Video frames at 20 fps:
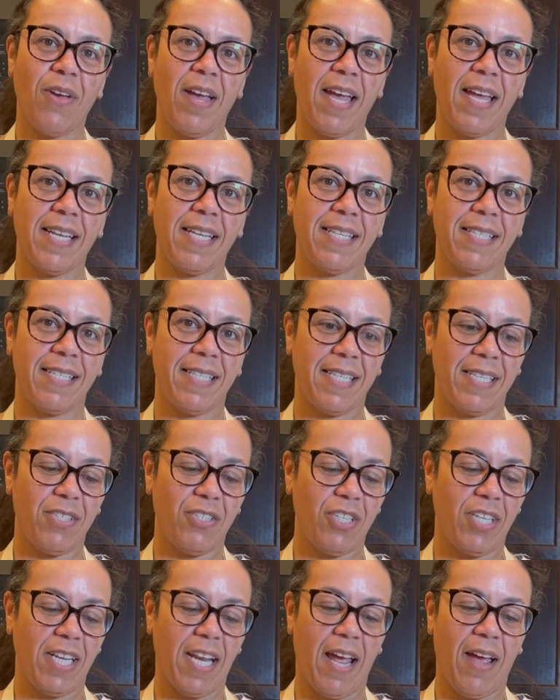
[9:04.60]
ahead and
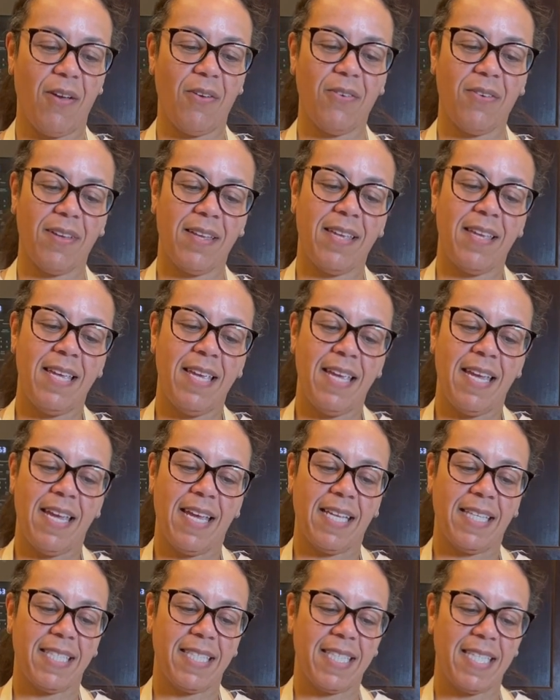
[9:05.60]
dish it out
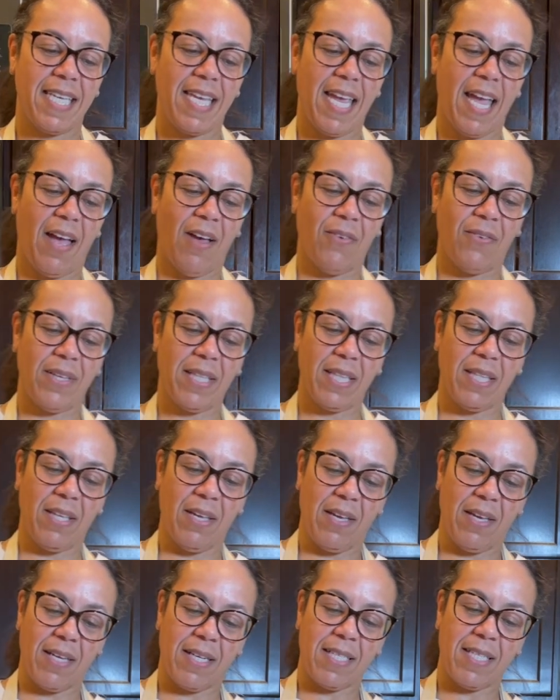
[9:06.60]
and see how it
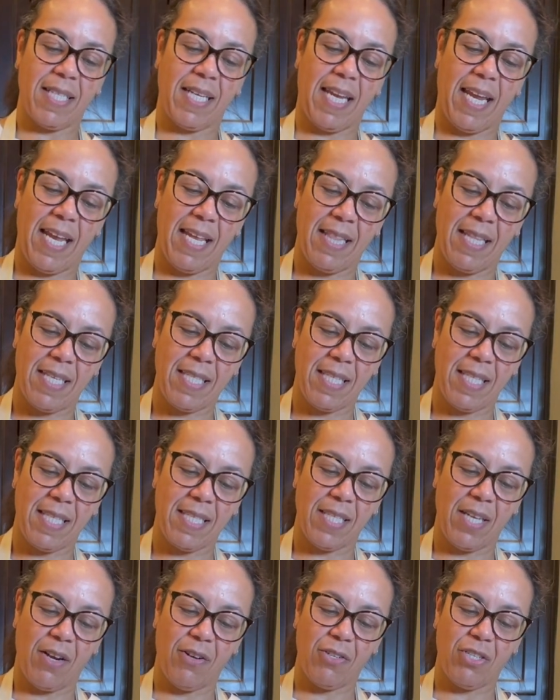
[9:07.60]
looks. Again, this
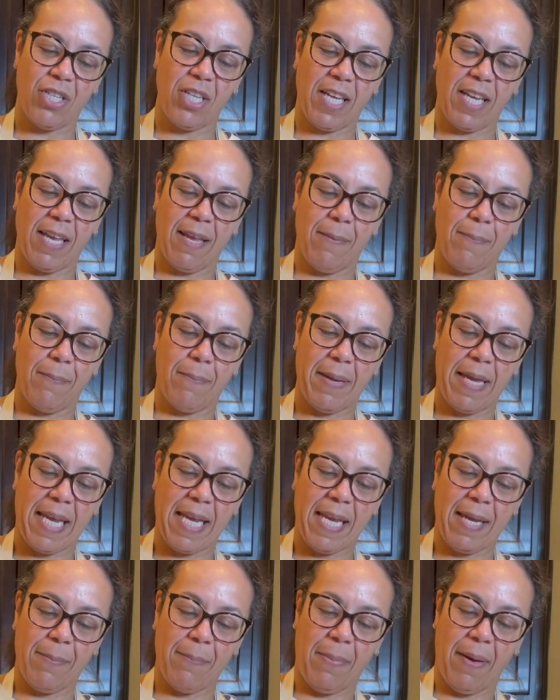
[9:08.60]
is our chicken
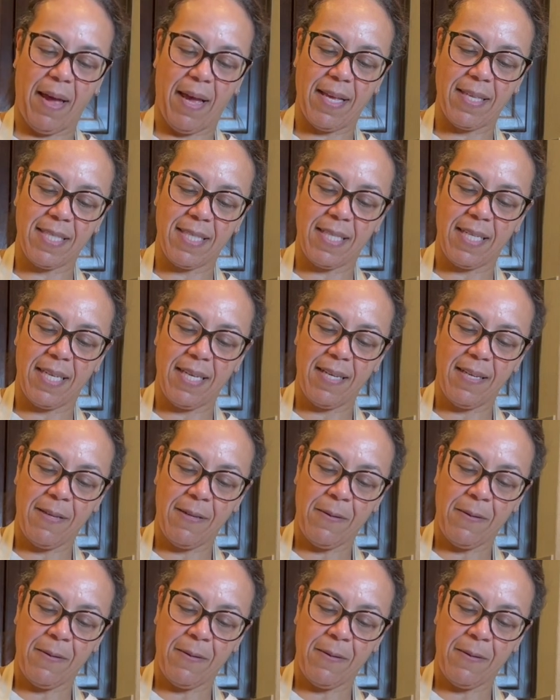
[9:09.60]
bacon pasta.